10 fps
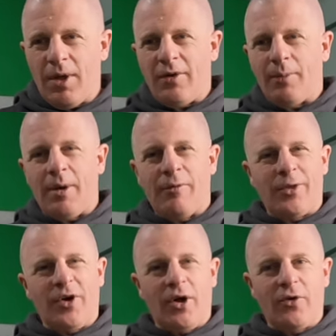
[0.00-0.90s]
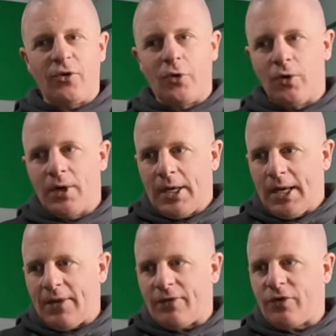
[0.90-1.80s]
is a bit of a dinosaur.
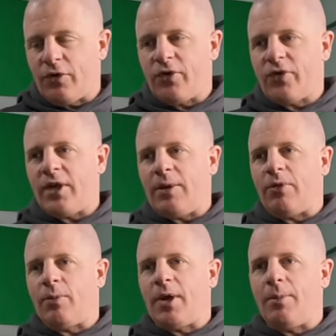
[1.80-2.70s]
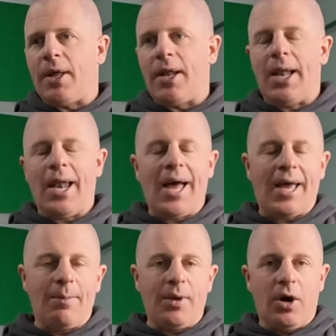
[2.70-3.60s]
It does seem to be a bit
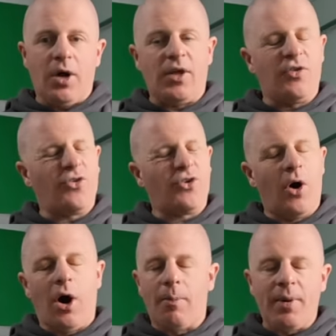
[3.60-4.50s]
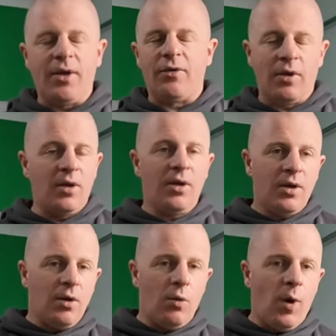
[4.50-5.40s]
lagging behind. It just copies
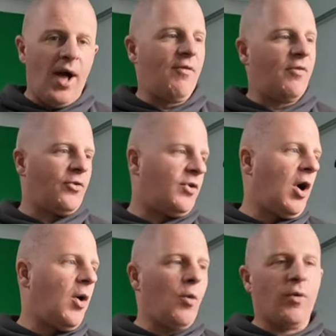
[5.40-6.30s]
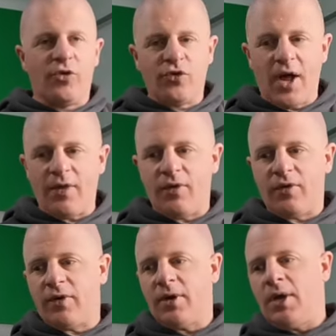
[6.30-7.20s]
whatever's going with the
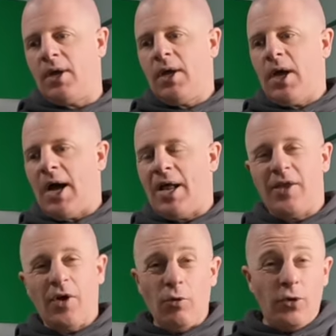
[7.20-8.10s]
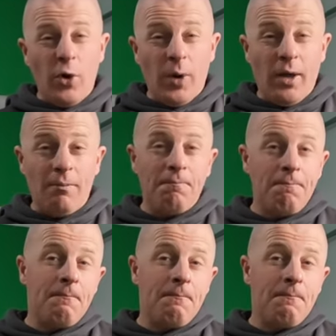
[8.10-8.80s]
trends. And they don't do it